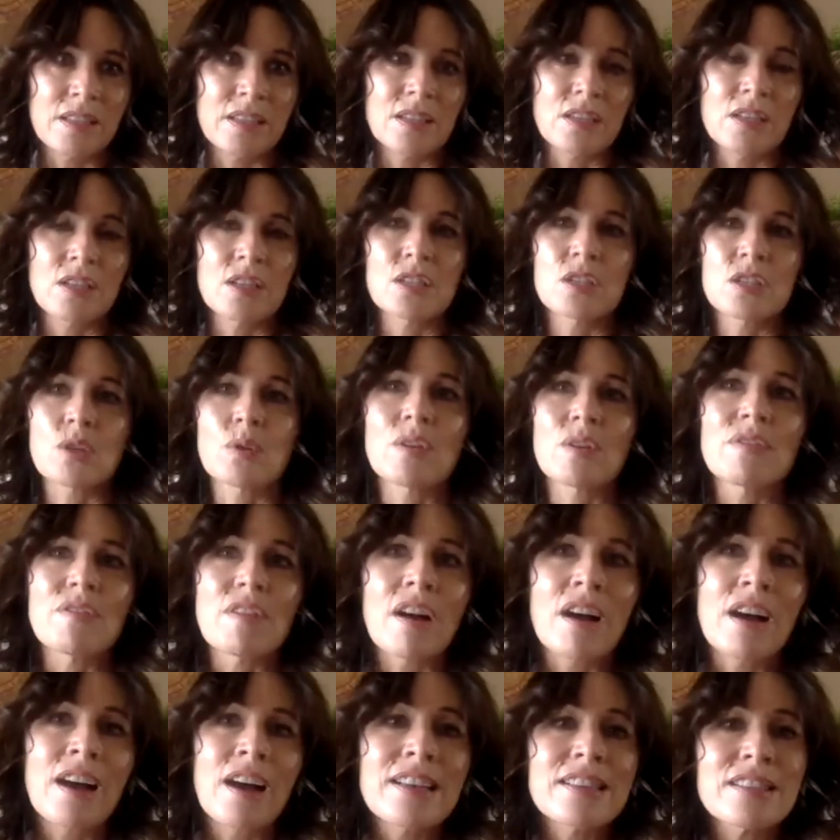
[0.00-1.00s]
So, if
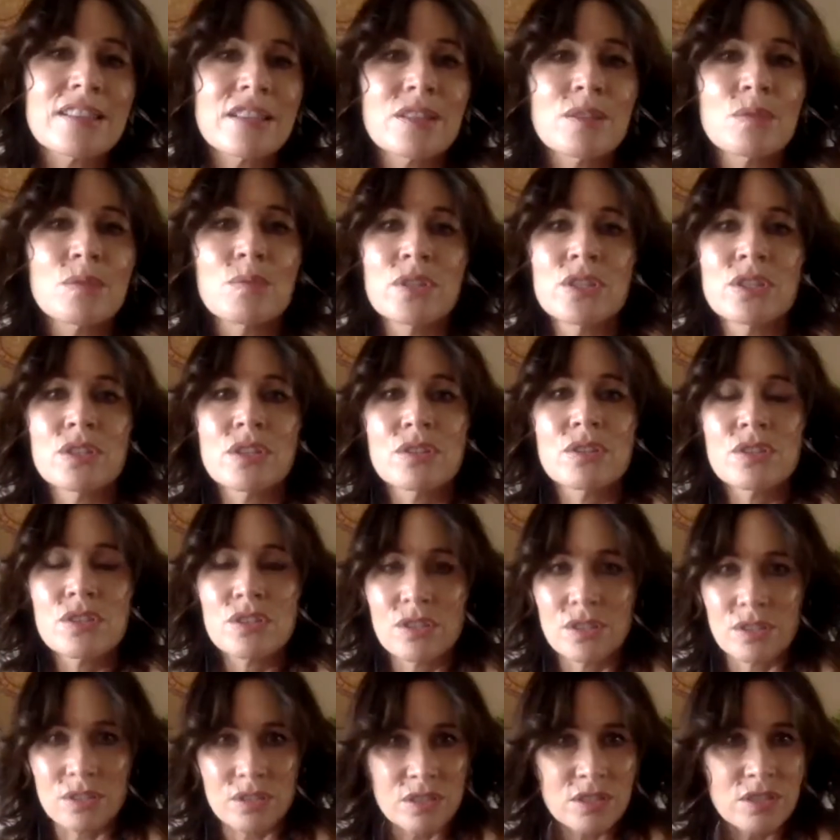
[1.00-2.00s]
eyes are the windows
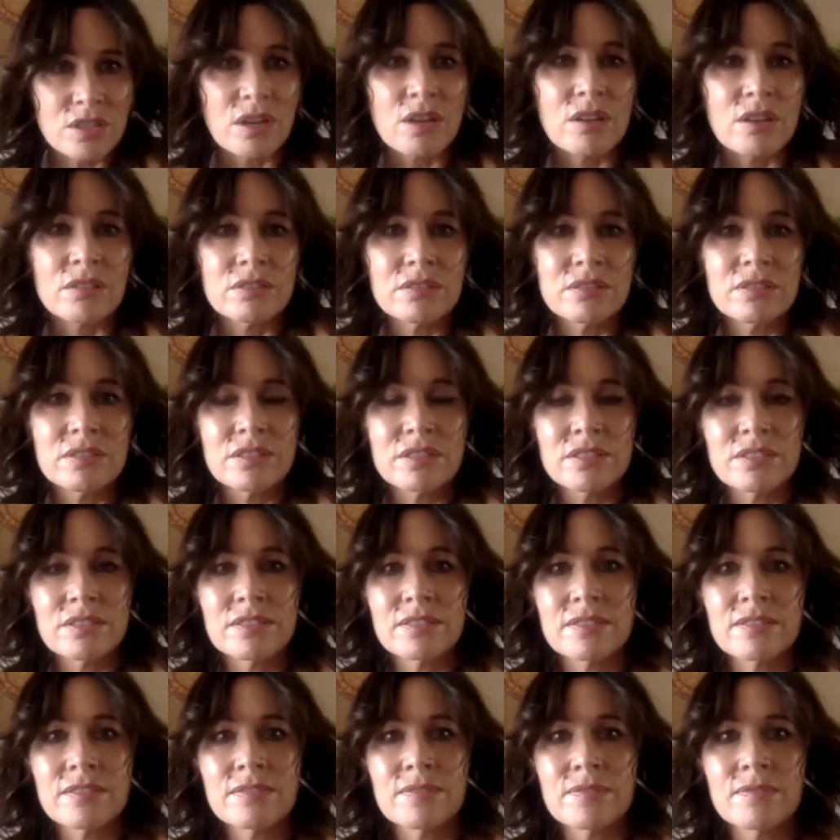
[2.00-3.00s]
to the soul,
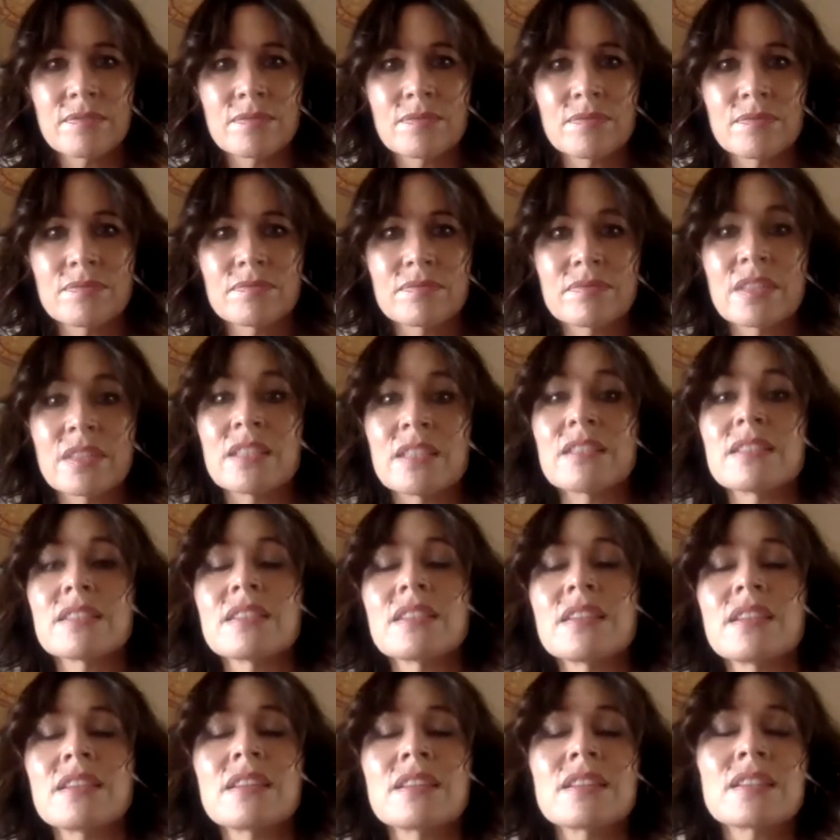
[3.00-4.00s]
and
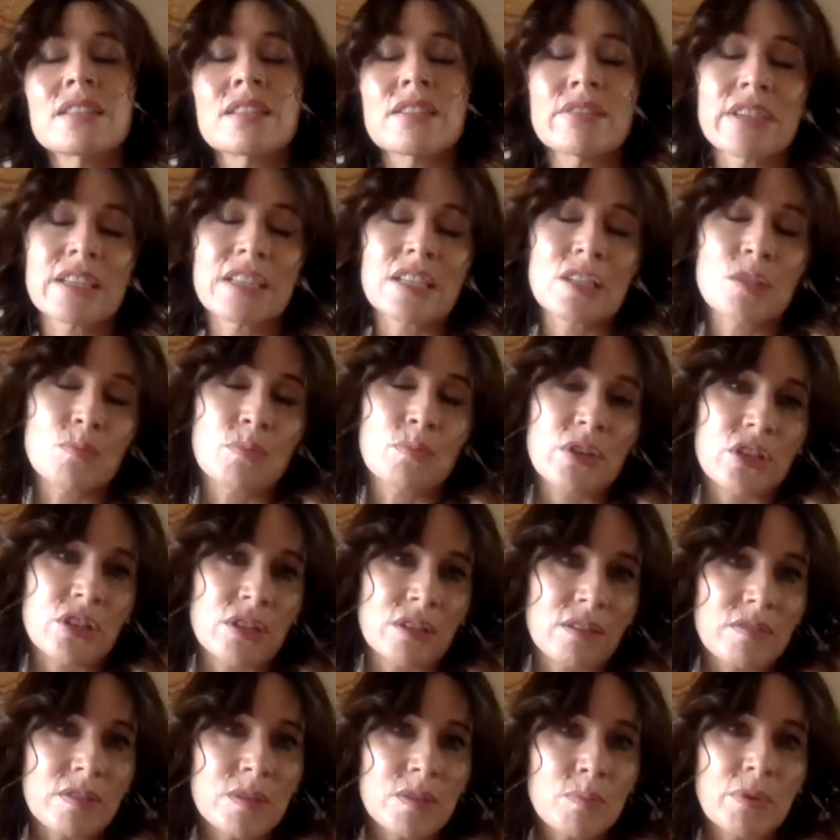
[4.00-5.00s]
tears are an expression
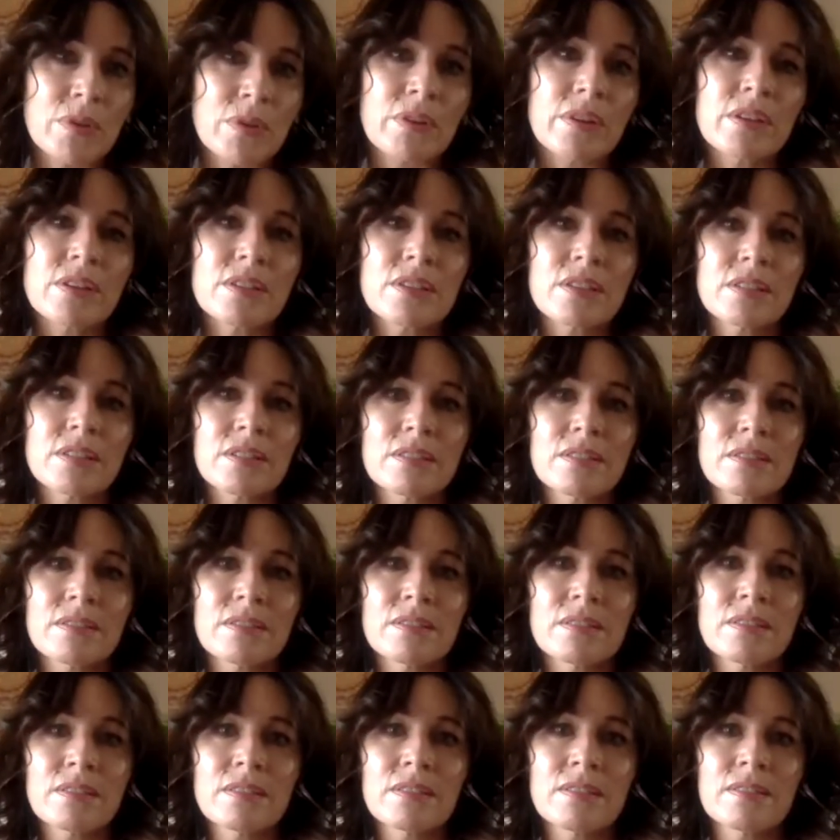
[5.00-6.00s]
of spirit,
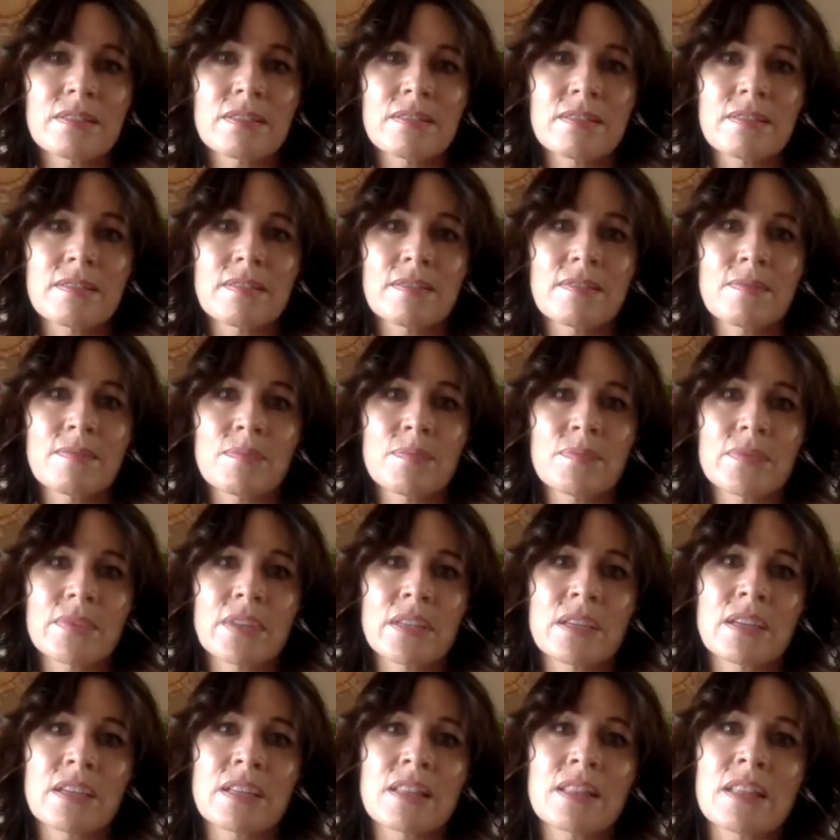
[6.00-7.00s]

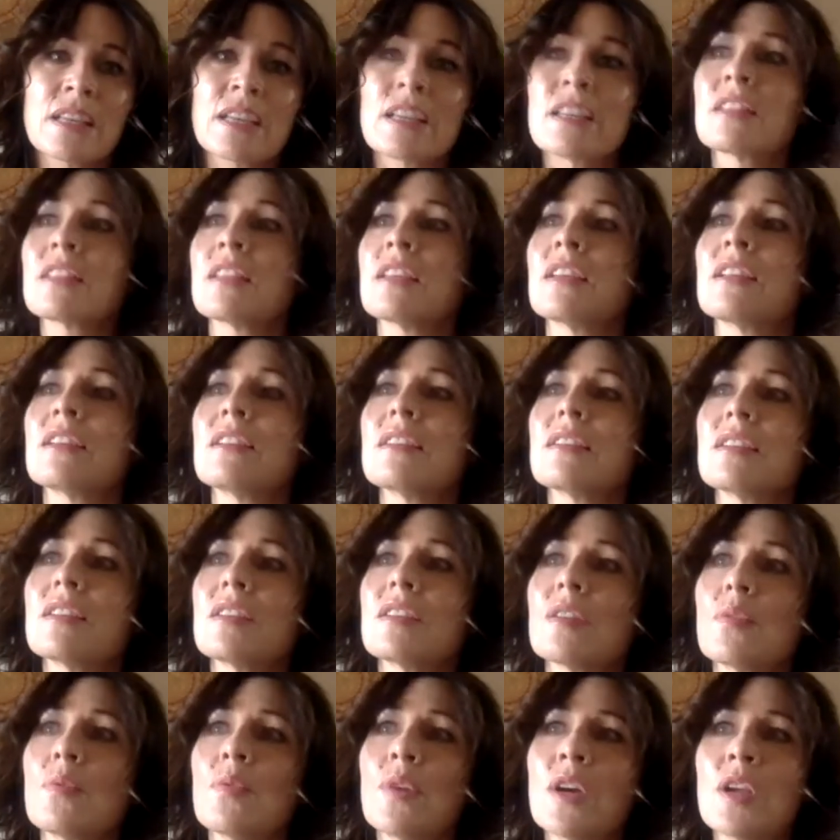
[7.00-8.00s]
and I think that
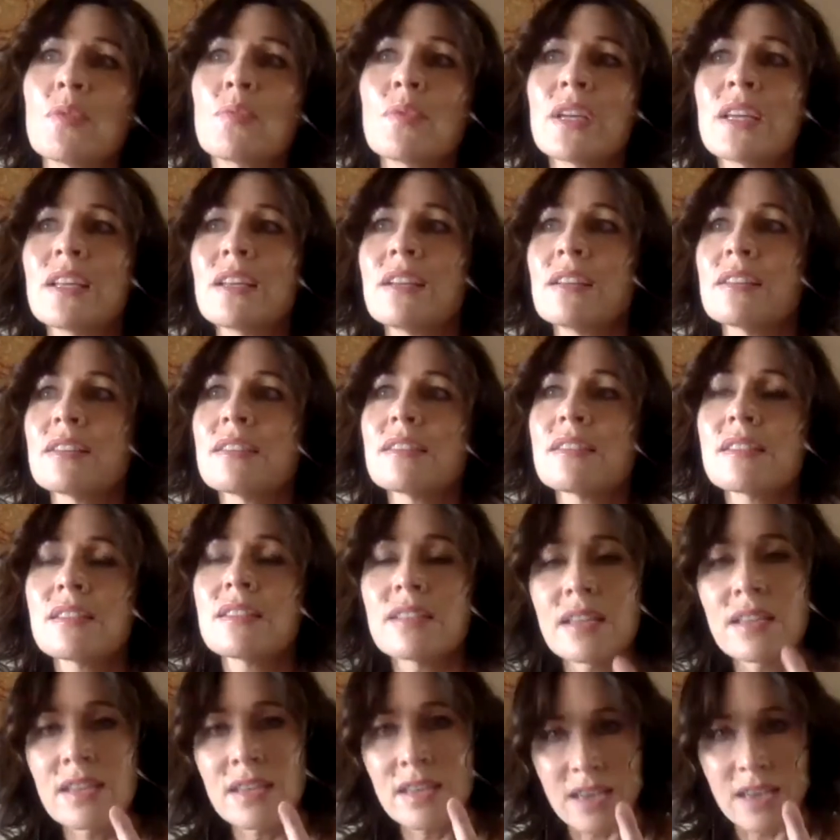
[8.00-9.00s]
when we
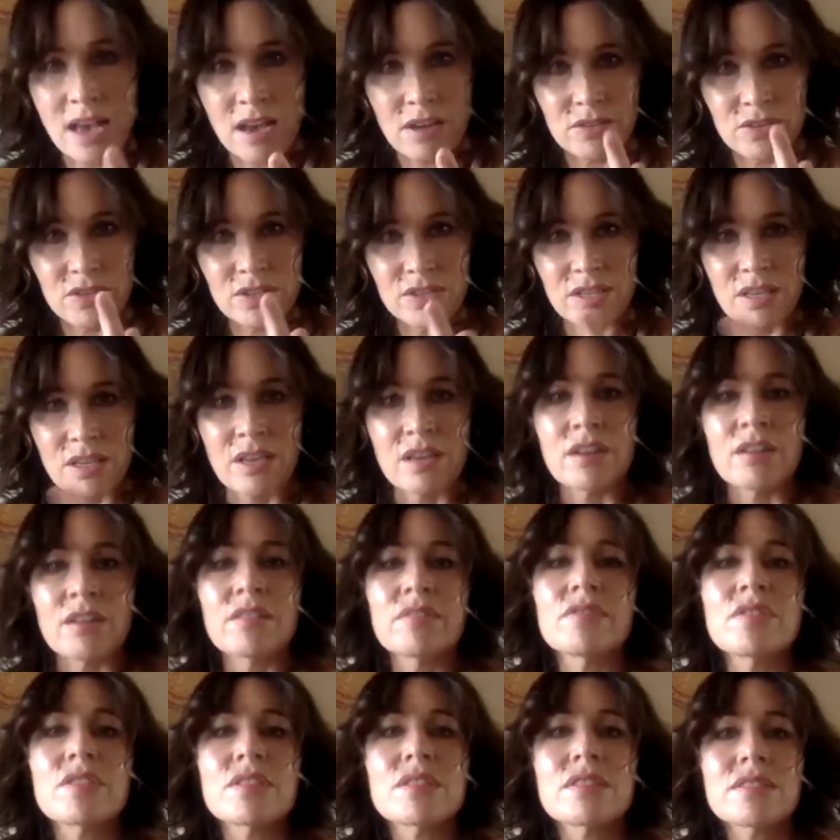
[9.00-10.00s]
see
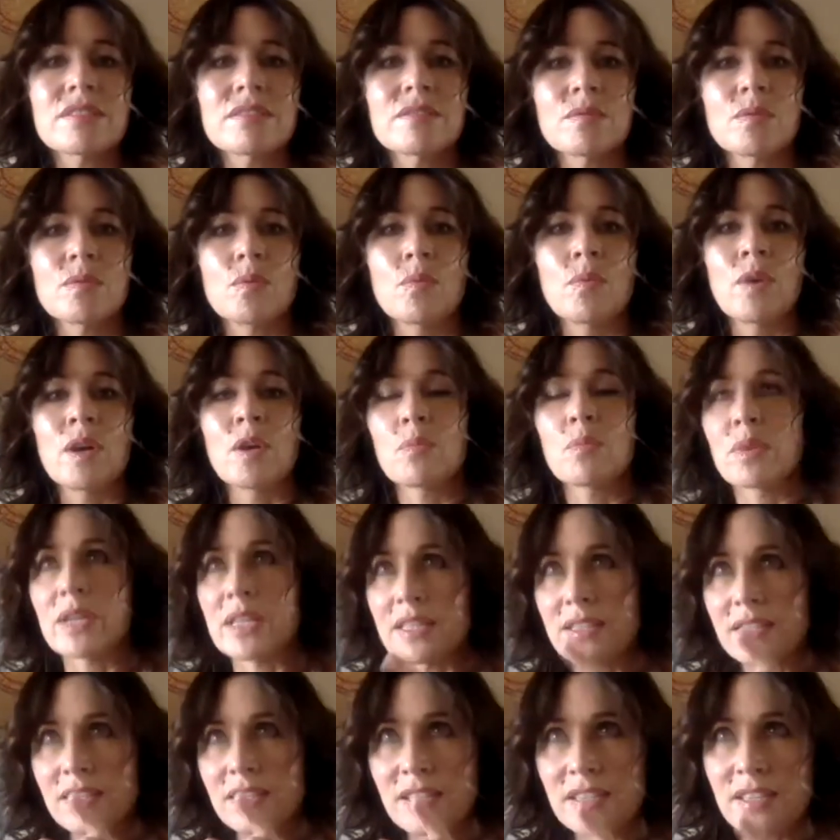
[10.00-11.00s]
ourselves, when we
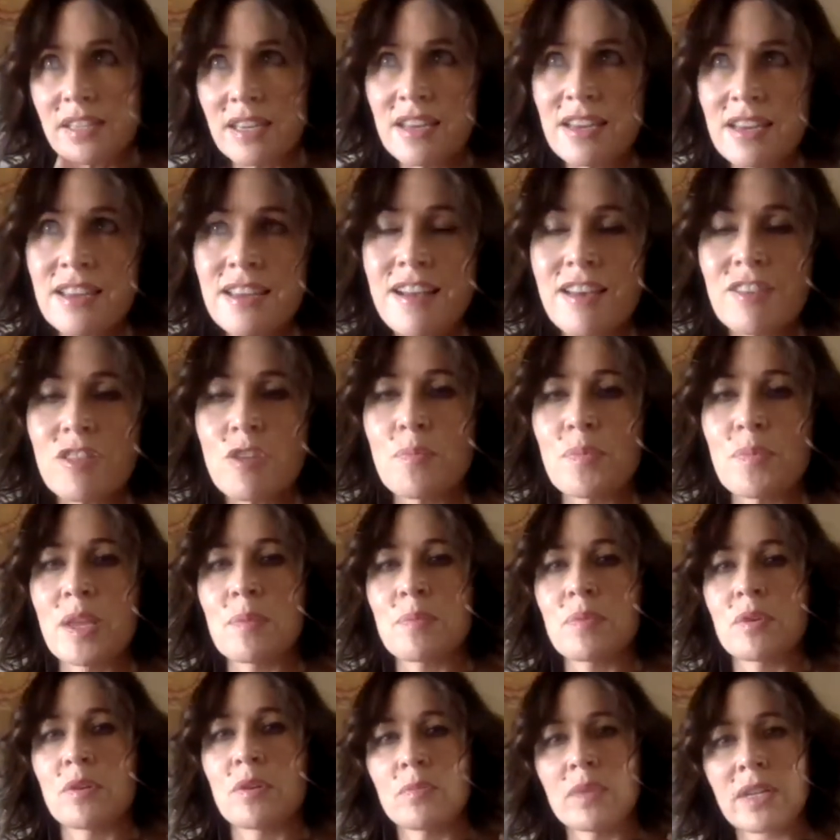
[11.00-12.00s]
see other
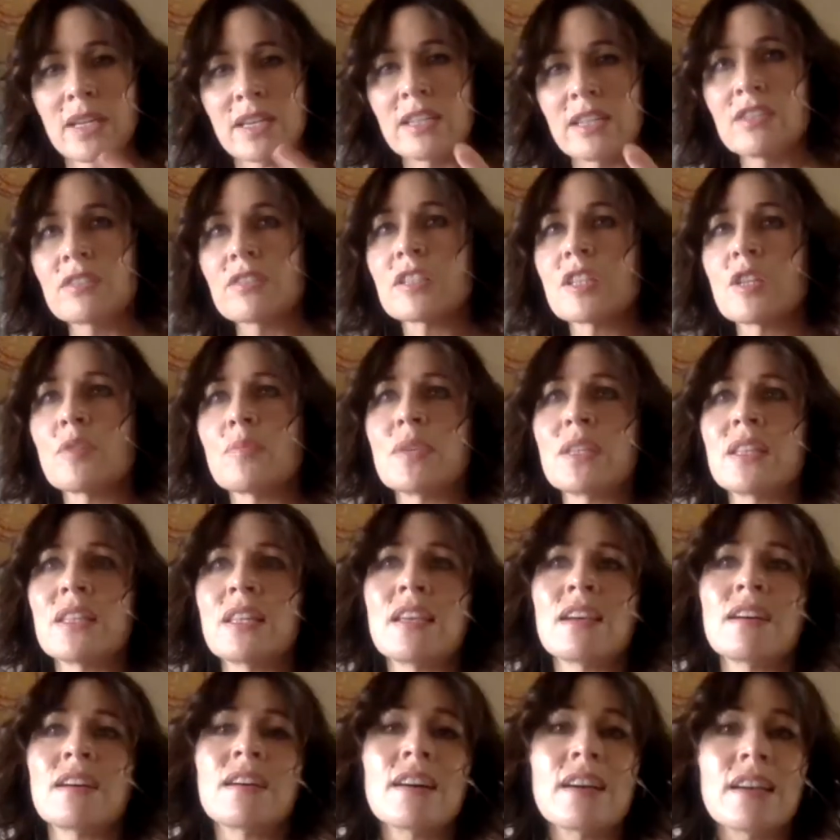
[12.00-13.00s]
people and we look them in
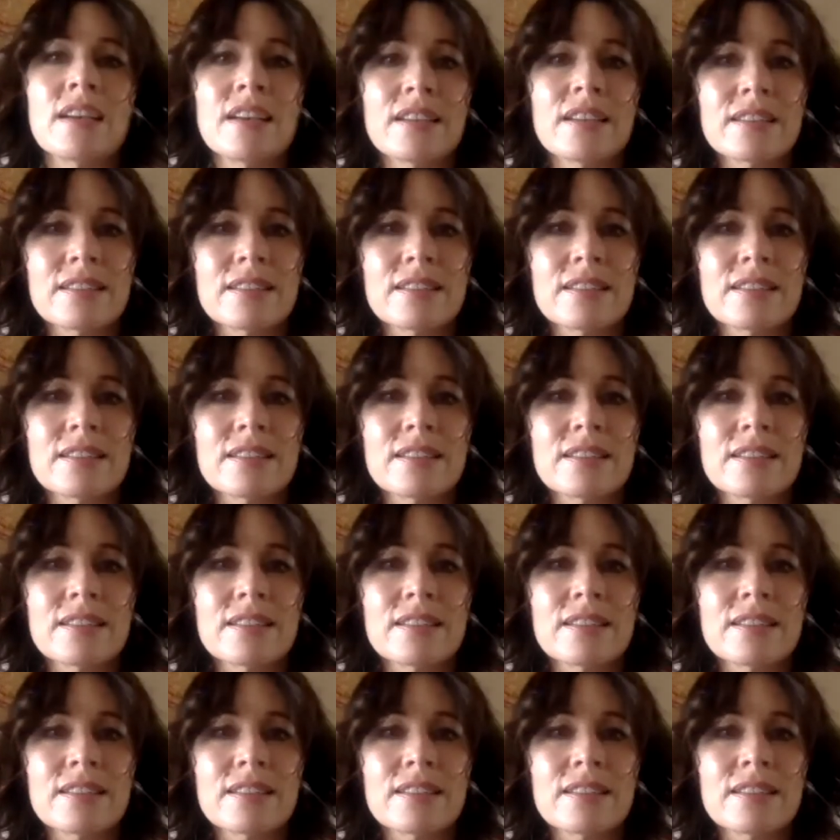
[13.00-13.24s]
the eye,